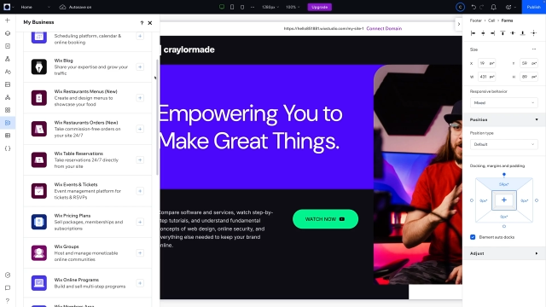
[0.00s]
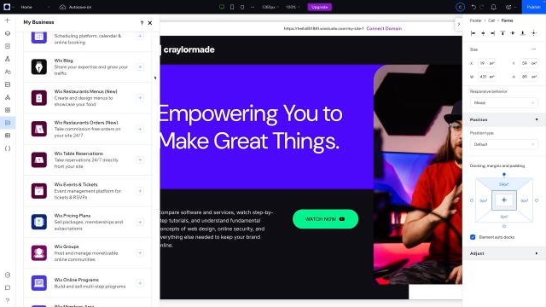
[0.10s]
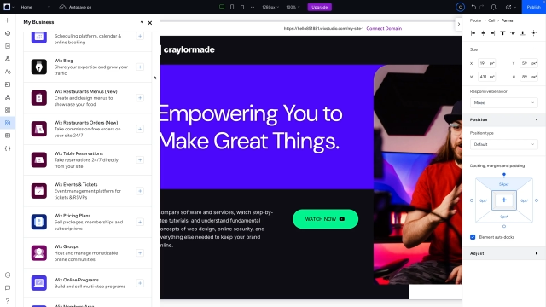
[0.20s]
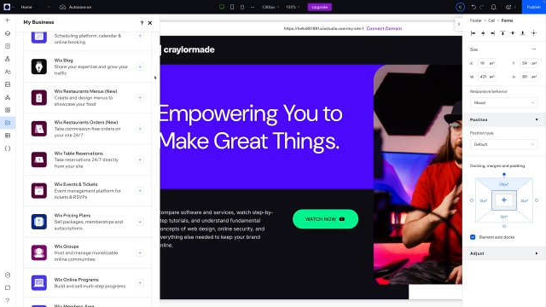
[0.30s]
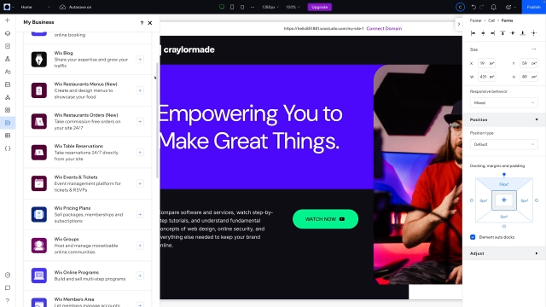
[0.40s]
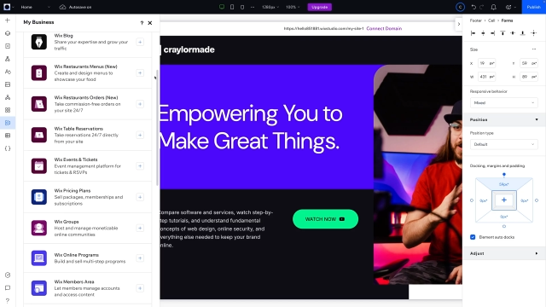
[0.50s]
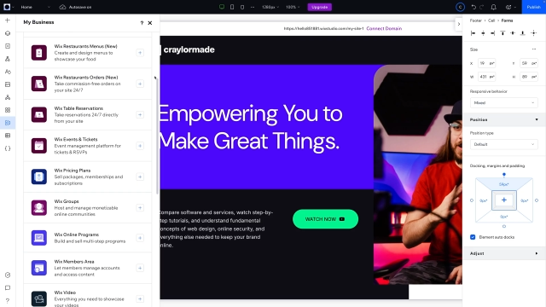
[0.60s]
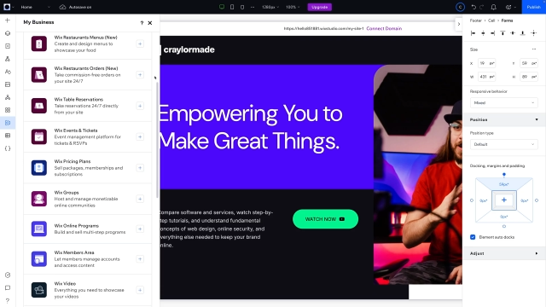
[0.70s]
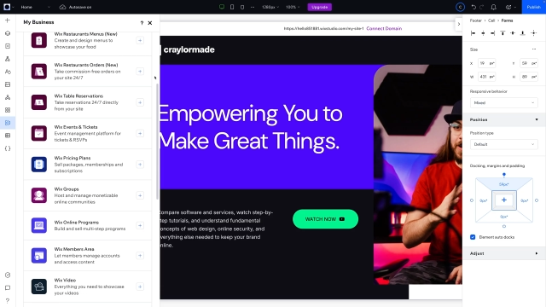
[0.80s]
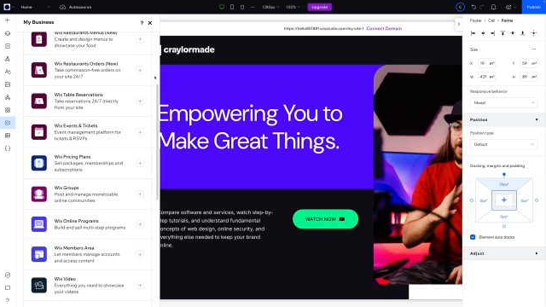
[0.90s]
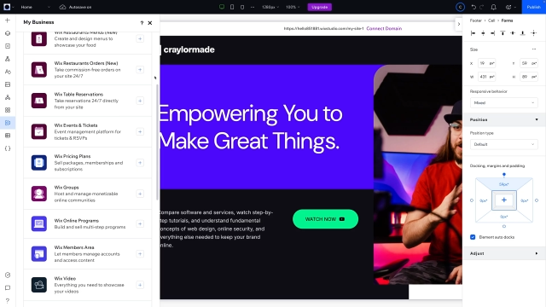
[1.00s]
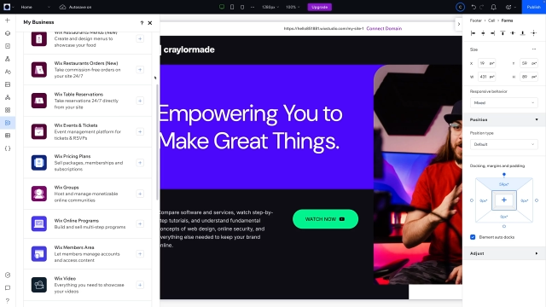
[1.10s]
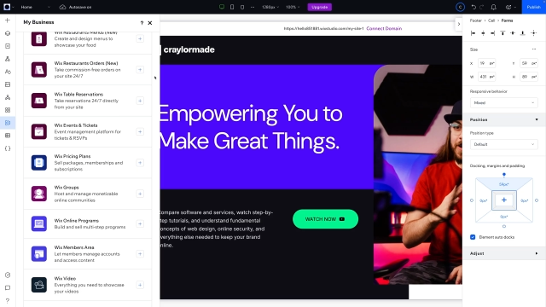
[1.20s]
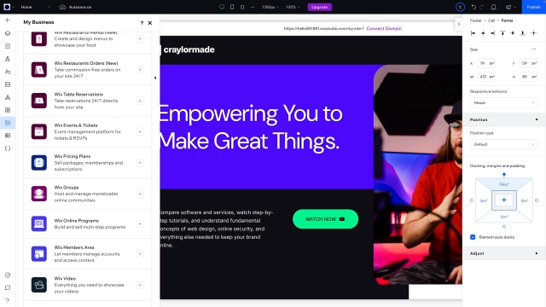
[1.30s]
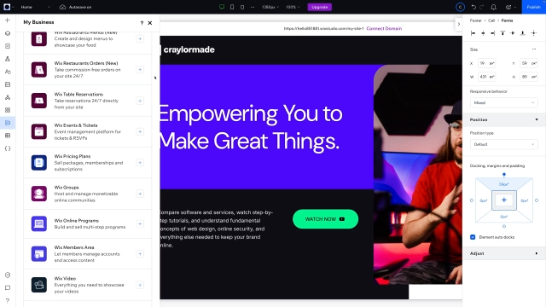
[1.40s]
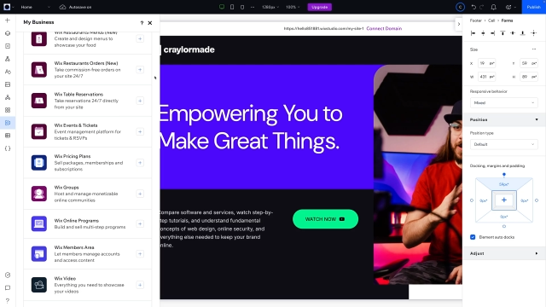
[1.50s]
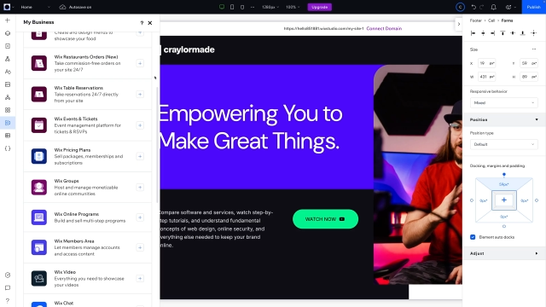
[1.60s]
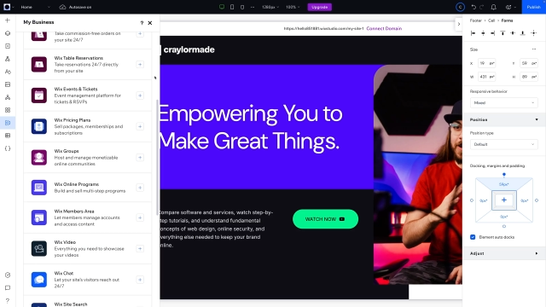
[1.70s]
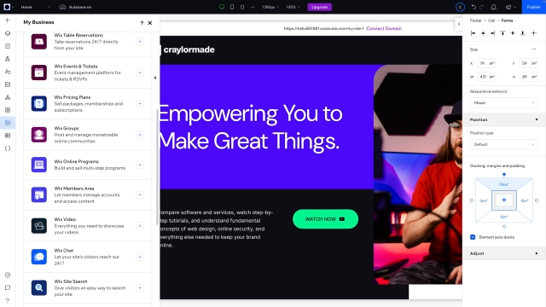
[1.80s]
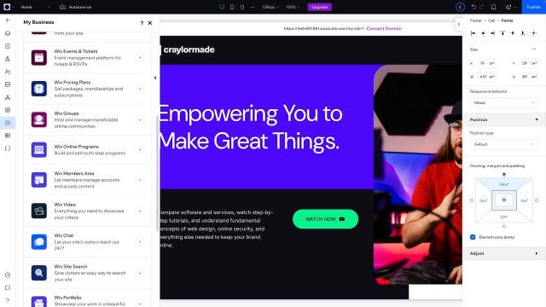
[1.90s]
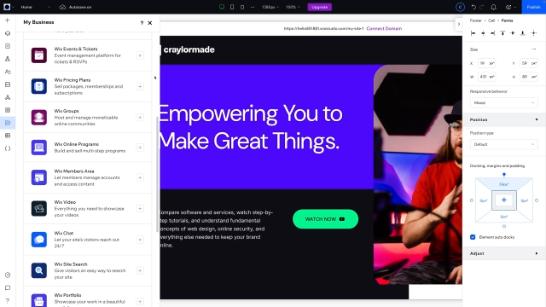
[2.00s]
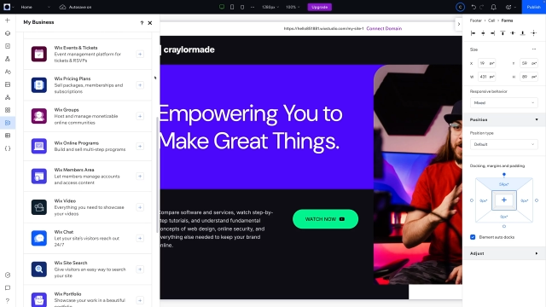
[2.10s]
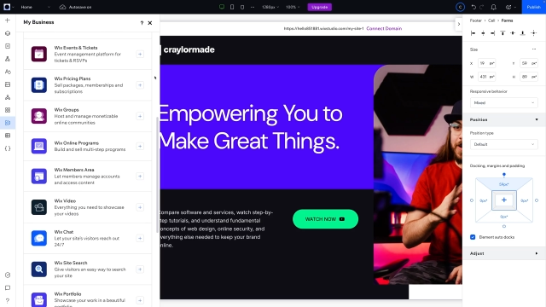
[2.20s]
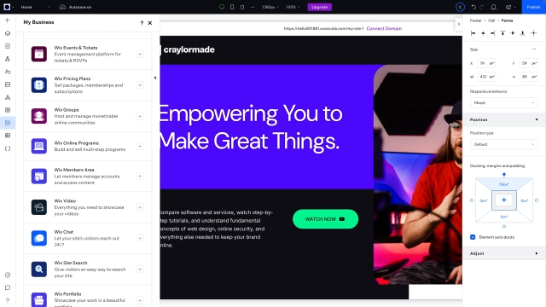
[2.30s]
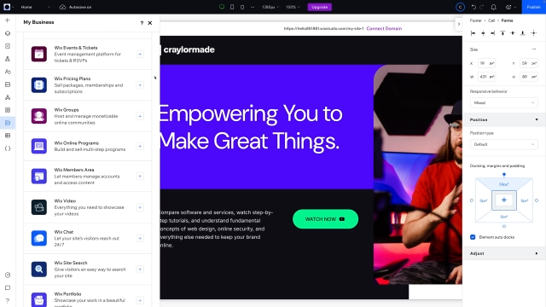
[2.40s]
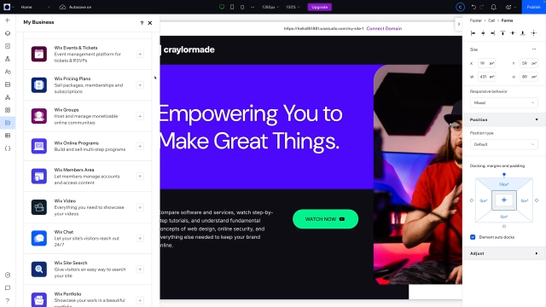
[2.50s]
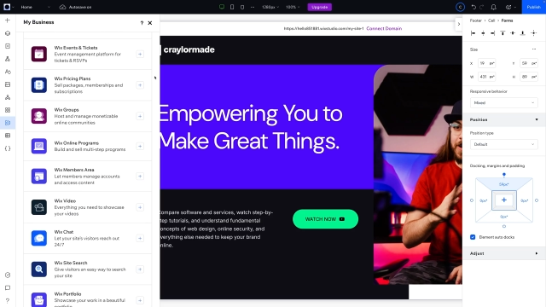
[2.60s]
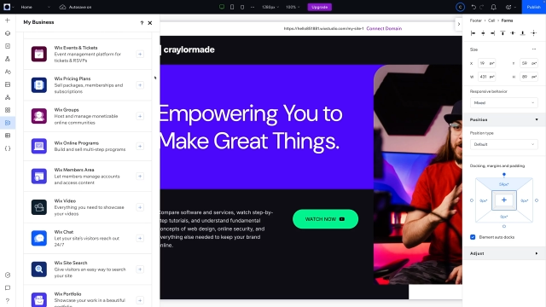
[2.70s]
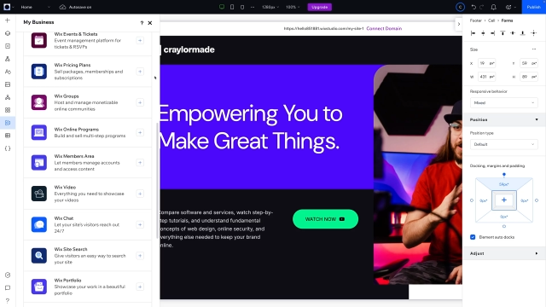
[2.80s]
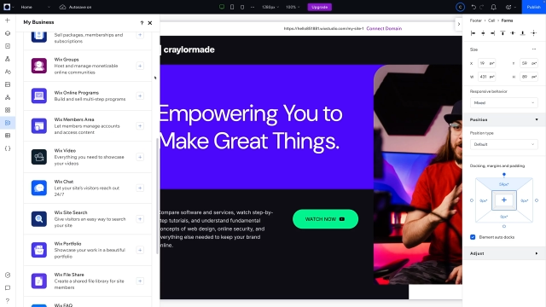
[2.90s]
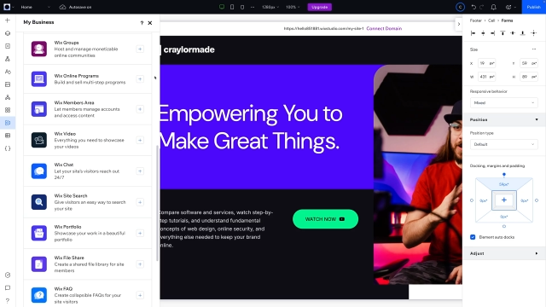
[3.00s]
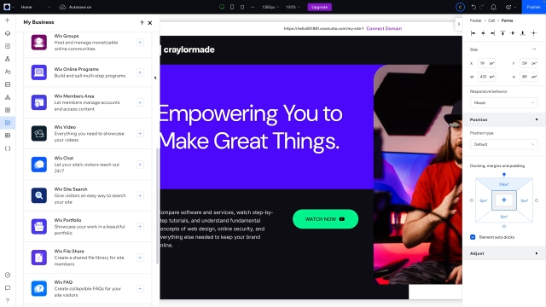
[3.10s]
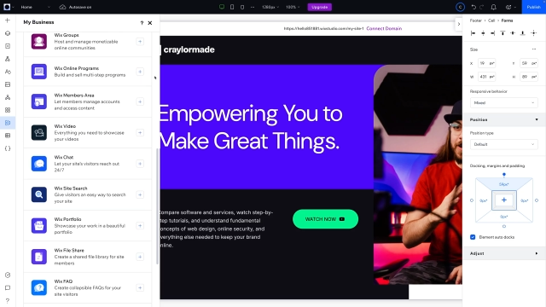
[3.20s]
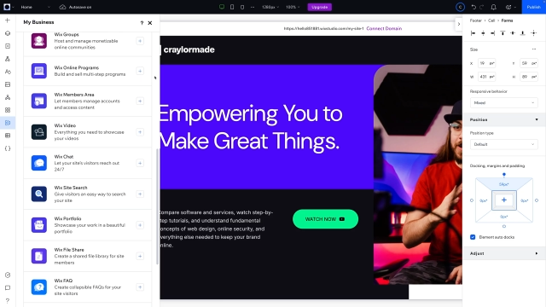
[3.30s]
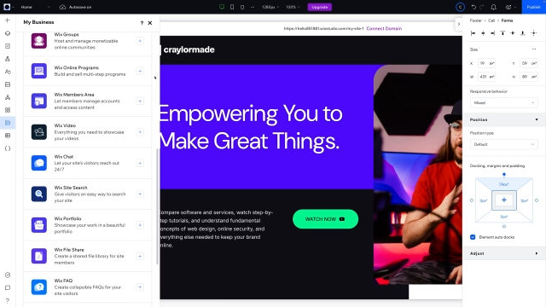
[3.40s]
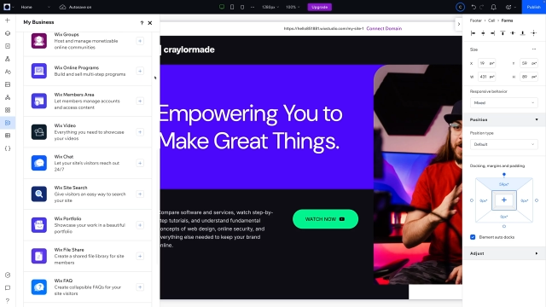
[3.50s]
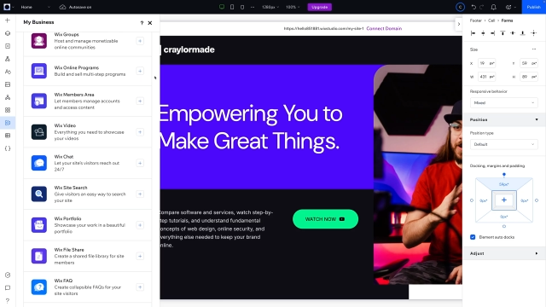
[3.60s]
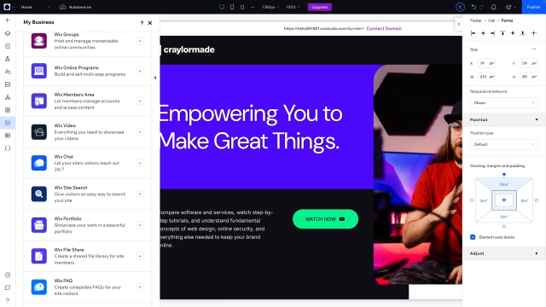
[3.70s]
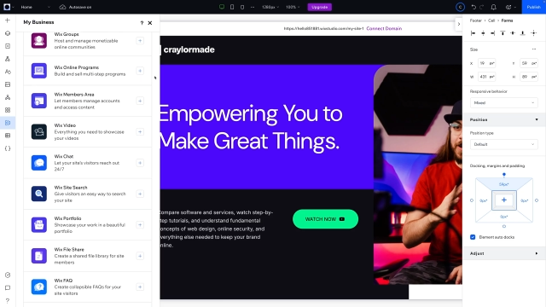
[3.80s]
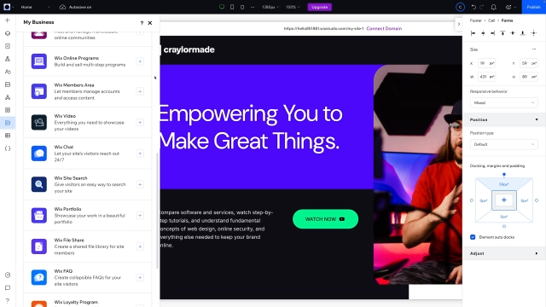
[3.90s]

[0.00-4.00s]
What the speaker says: Nobody's mouth can be seen.